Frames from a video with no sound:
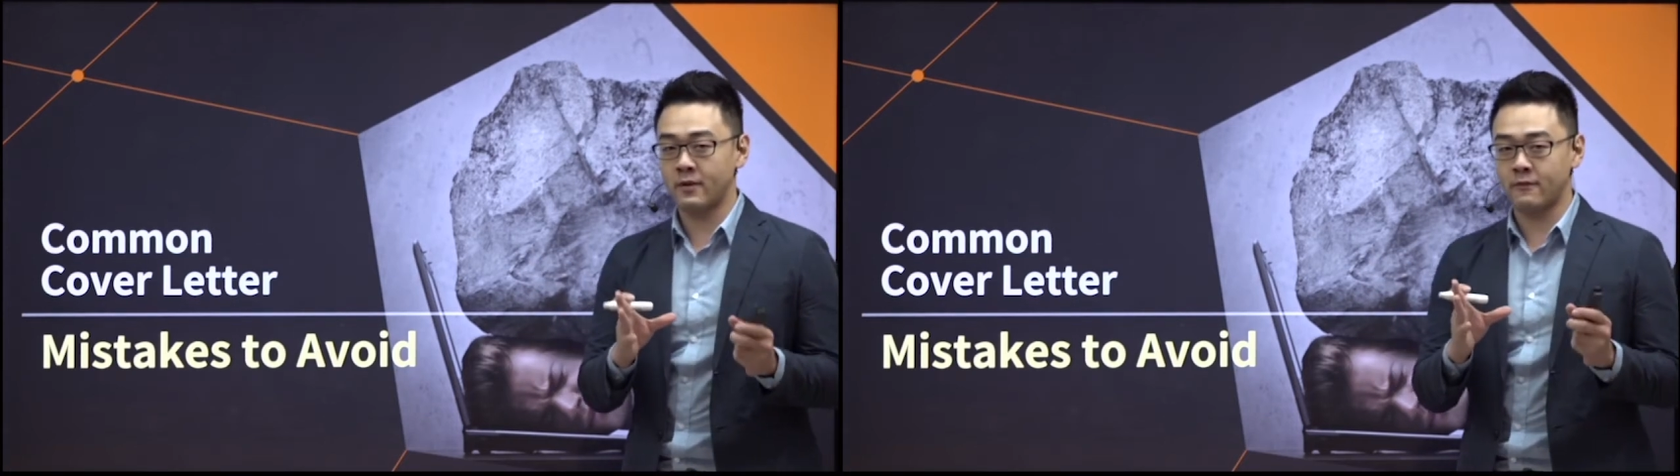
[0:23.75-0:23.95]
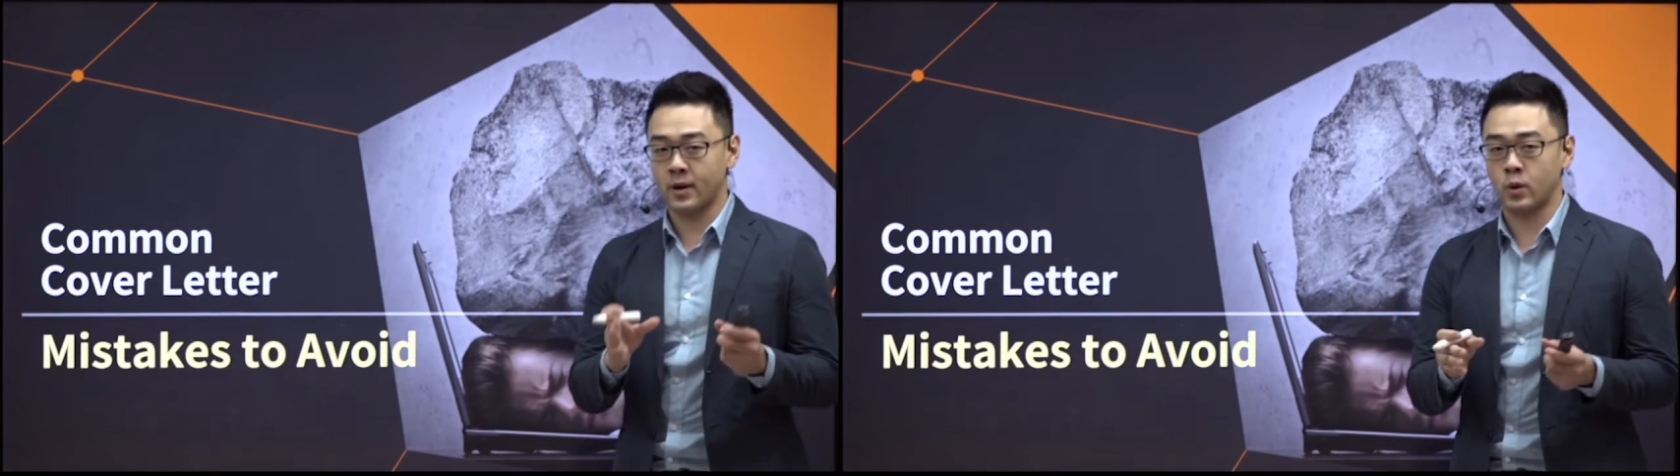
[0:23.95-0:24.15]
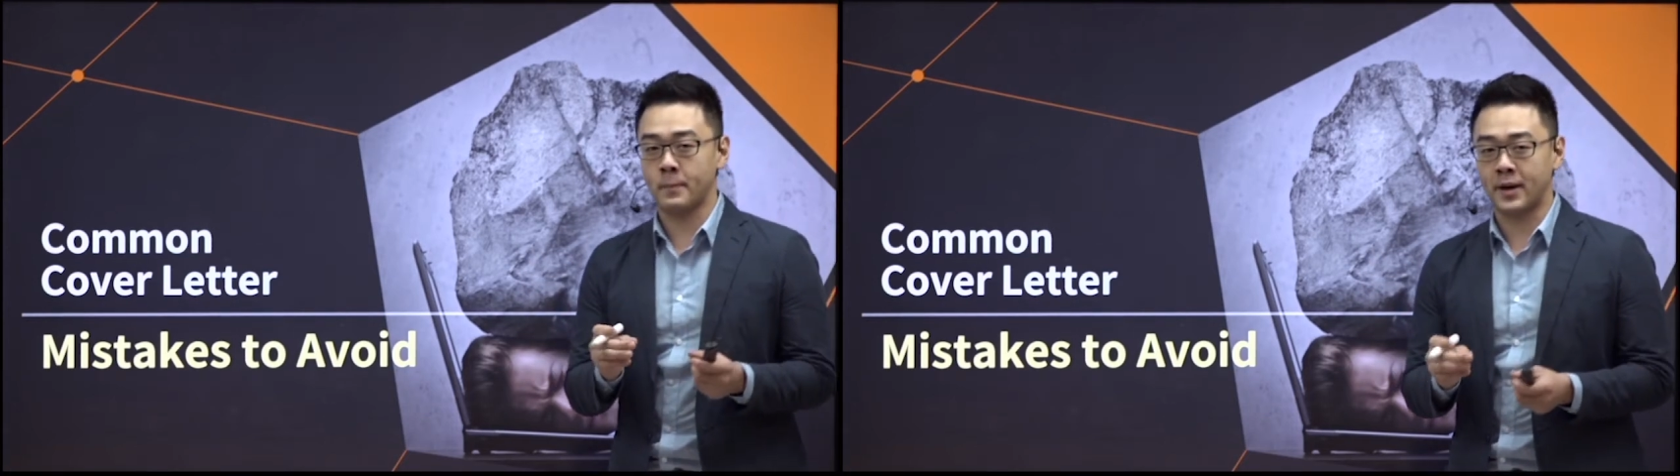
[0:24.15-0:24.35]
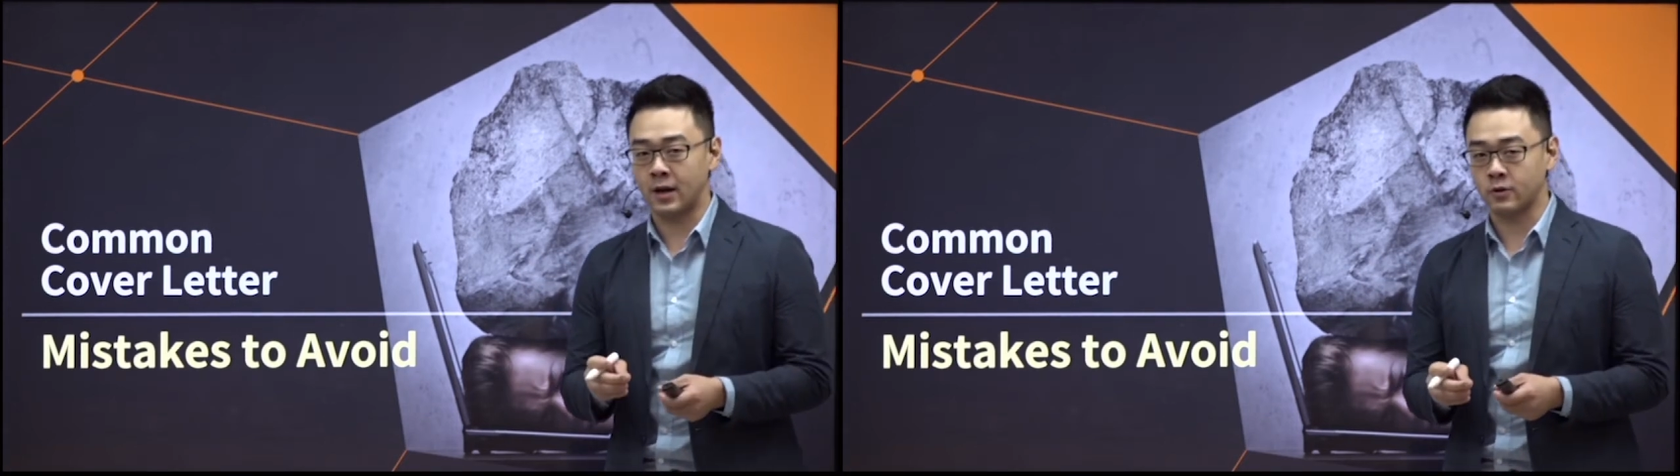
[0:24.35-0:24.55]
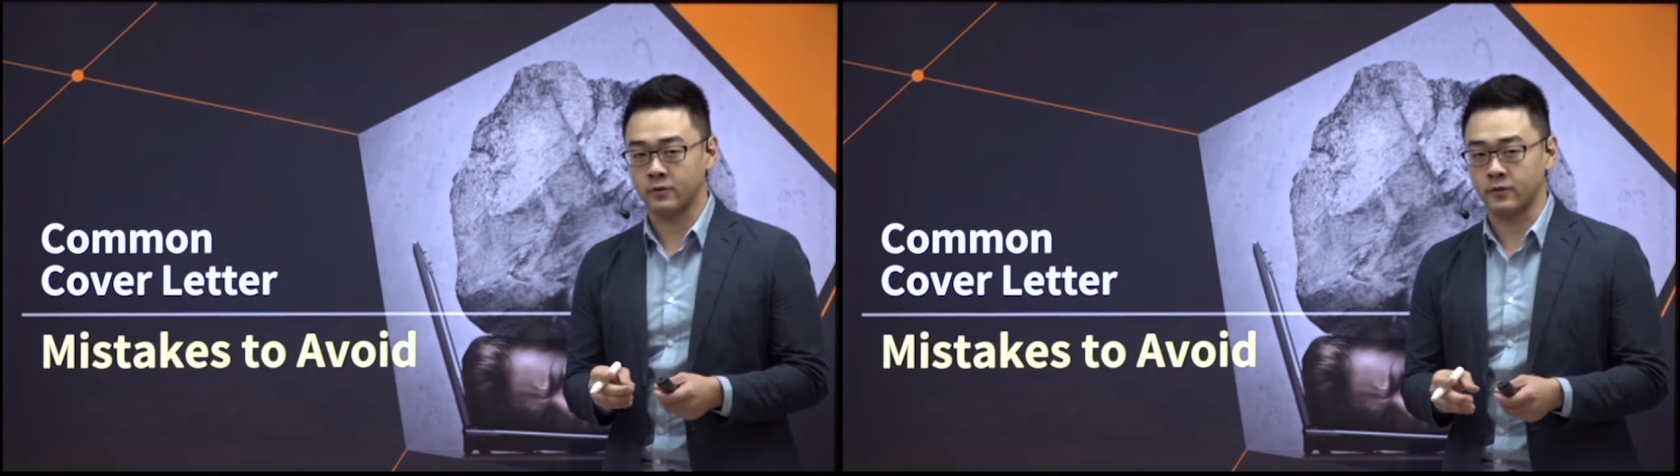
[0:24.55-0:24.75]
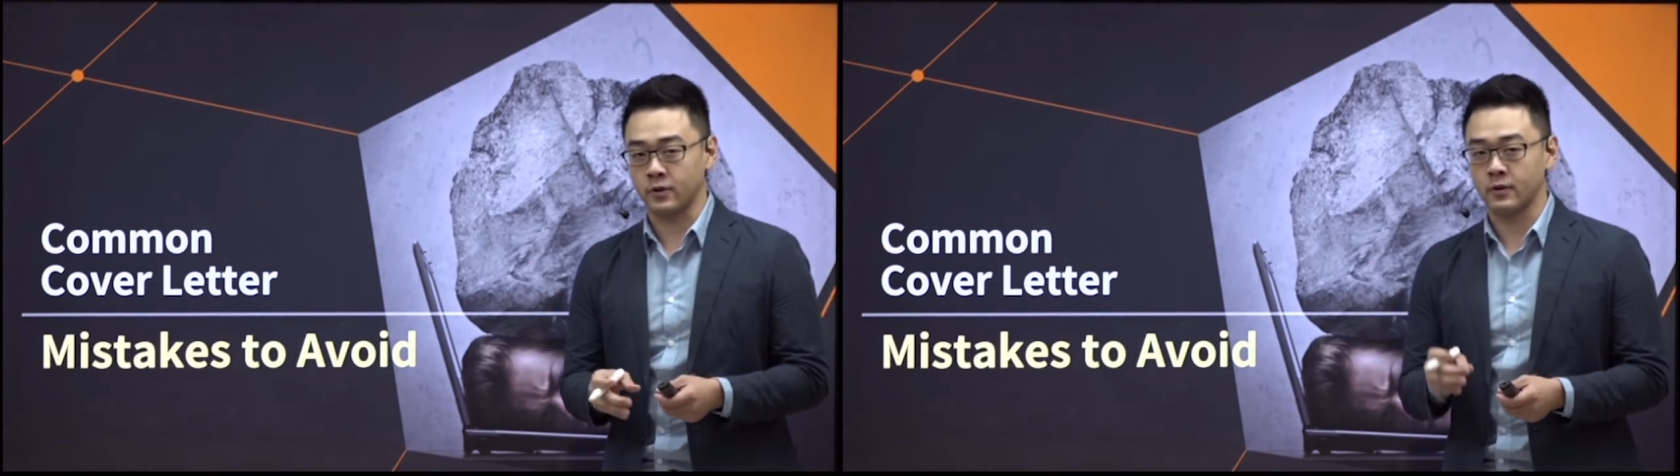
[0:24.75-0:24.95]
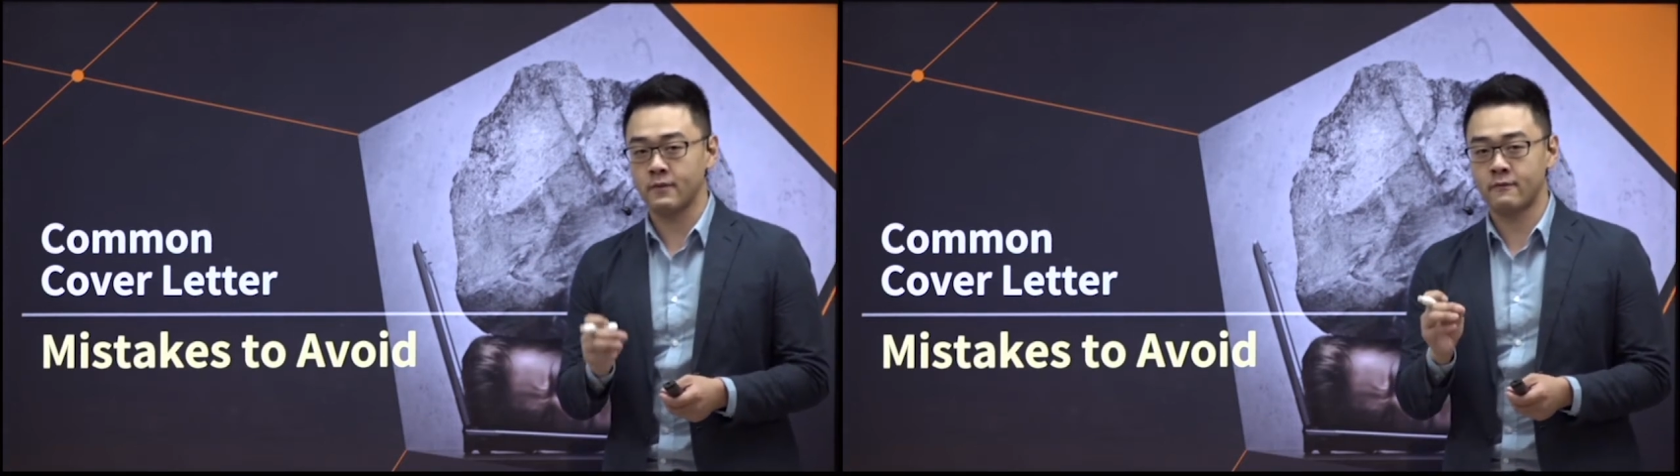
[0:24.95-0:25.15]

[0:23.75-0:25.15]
very powerful,